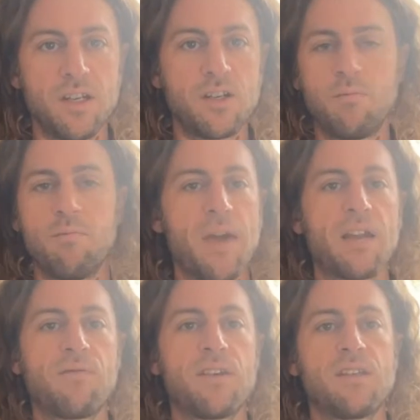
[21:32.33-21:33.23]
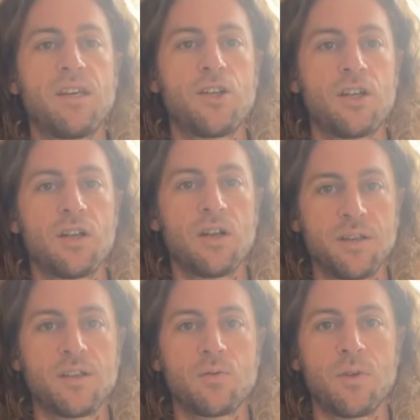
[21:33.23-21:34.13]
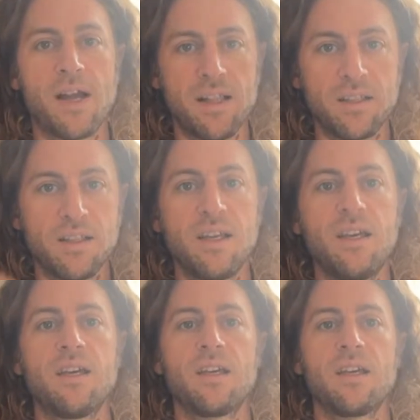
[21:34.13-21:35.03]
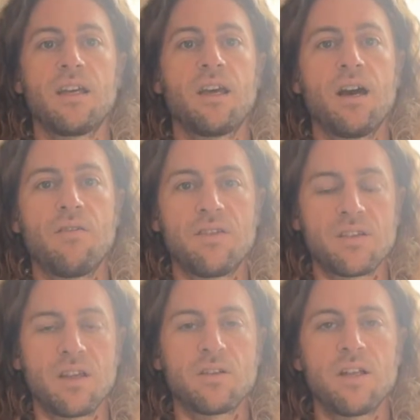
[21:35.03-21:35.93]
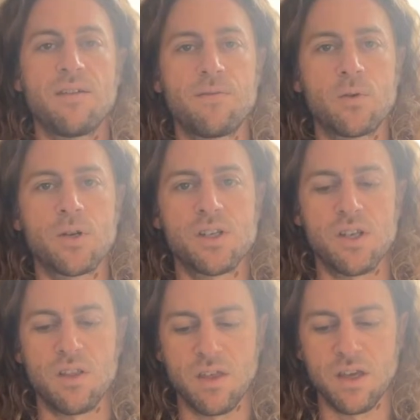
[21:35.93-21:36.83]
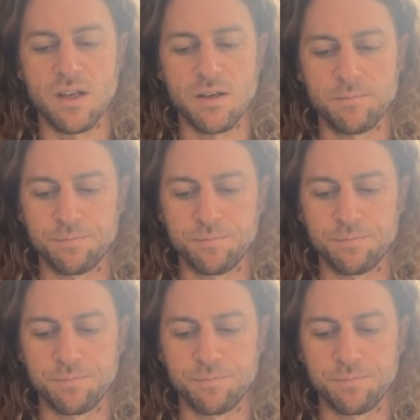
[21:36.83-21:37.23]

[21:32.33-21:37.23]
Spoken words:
manifestation on this reality of this other life force, then